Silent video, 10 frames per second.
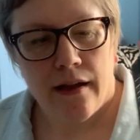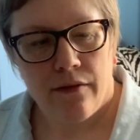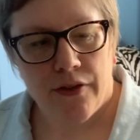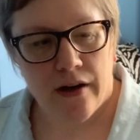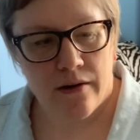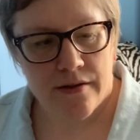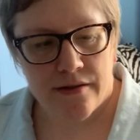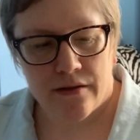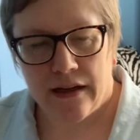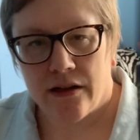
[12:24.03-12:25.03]

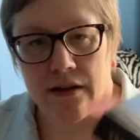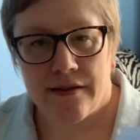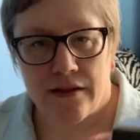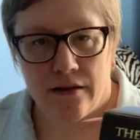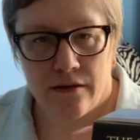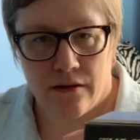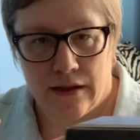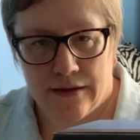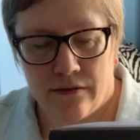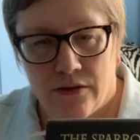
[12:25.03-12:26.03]

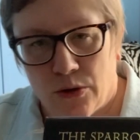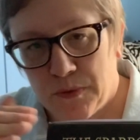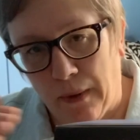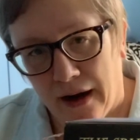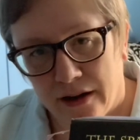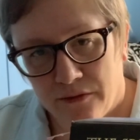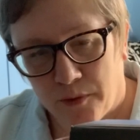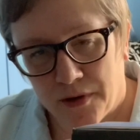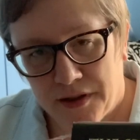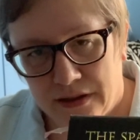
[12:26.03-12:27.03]
It goes back and
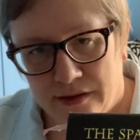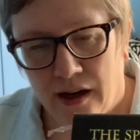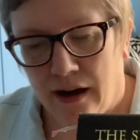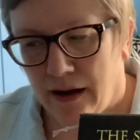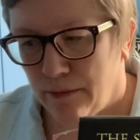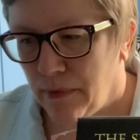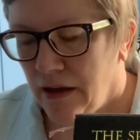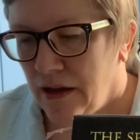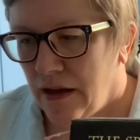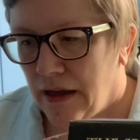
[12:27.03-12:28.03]
forth in time,
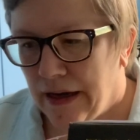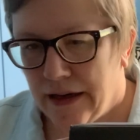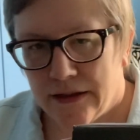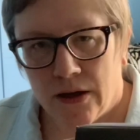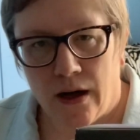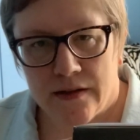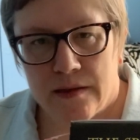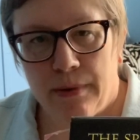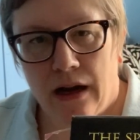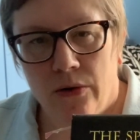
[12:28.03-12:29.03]
and it talks
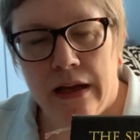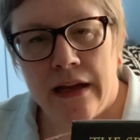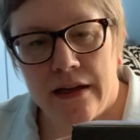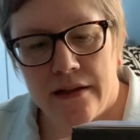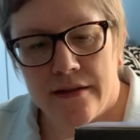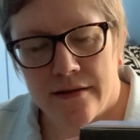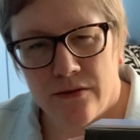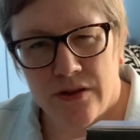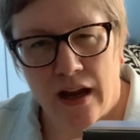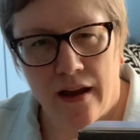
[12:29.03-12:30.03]
about his
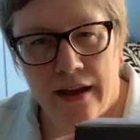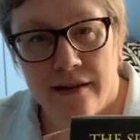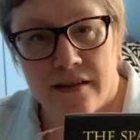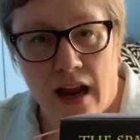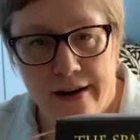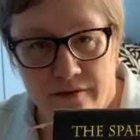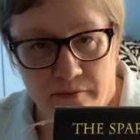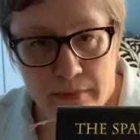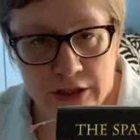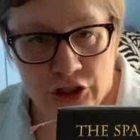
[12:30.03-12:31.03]
kind of
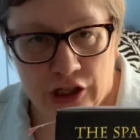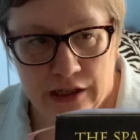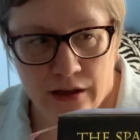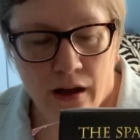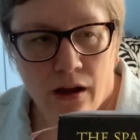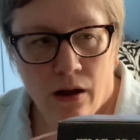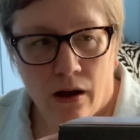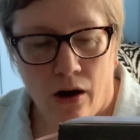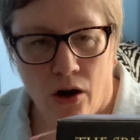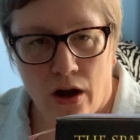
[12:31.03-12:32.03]
mission
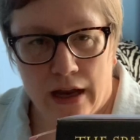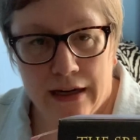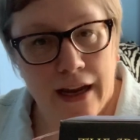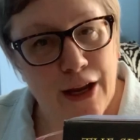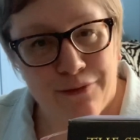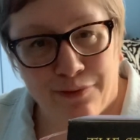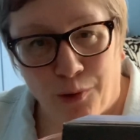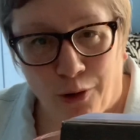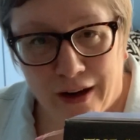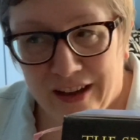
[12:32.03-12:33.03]
on a
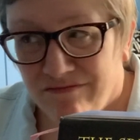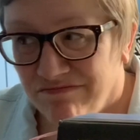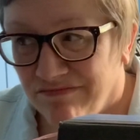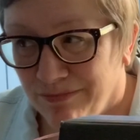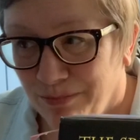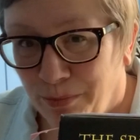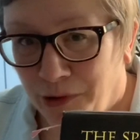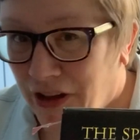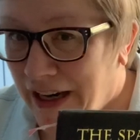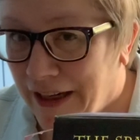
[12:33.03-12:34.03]
foreign
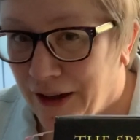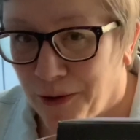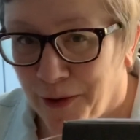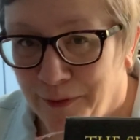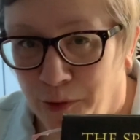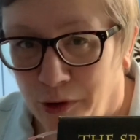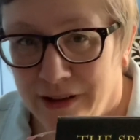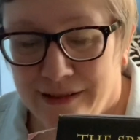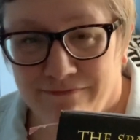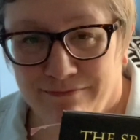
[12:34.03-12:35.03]
planet or a
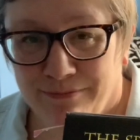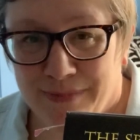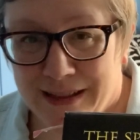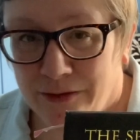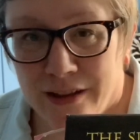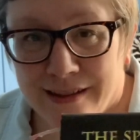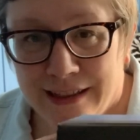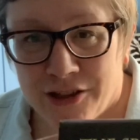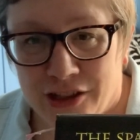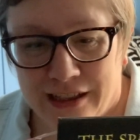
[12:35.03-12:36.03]
foreign
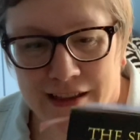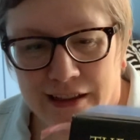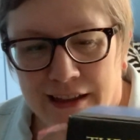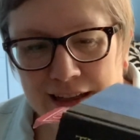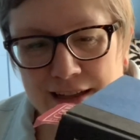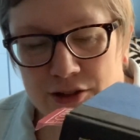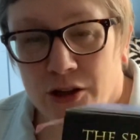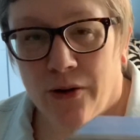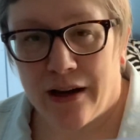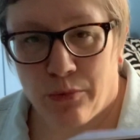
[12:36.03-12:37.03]
civilization.
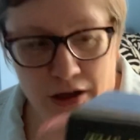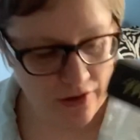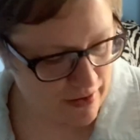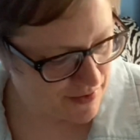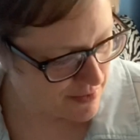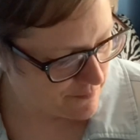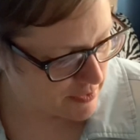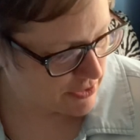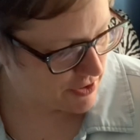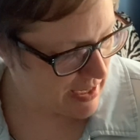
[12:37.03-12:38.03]
So I will also
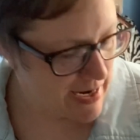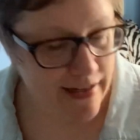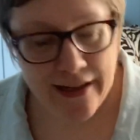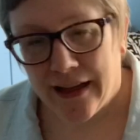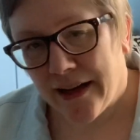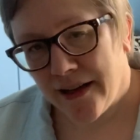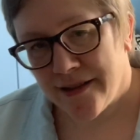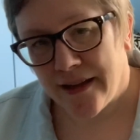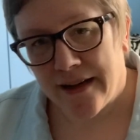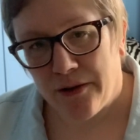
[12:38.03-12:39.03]
finish that. And like I
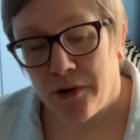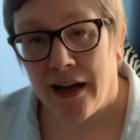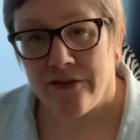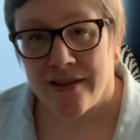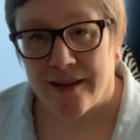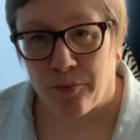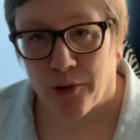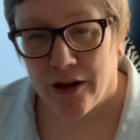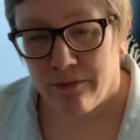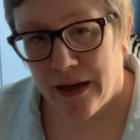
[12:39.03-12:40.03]
said, I will have a
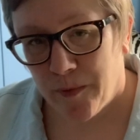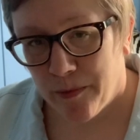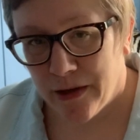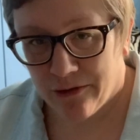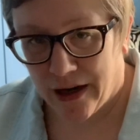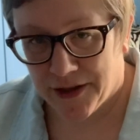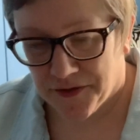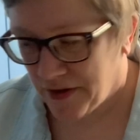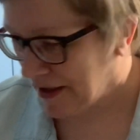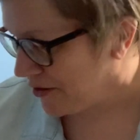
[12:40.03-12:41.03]
separate maybe Midrash
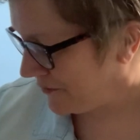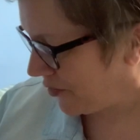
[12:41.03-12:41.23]
video for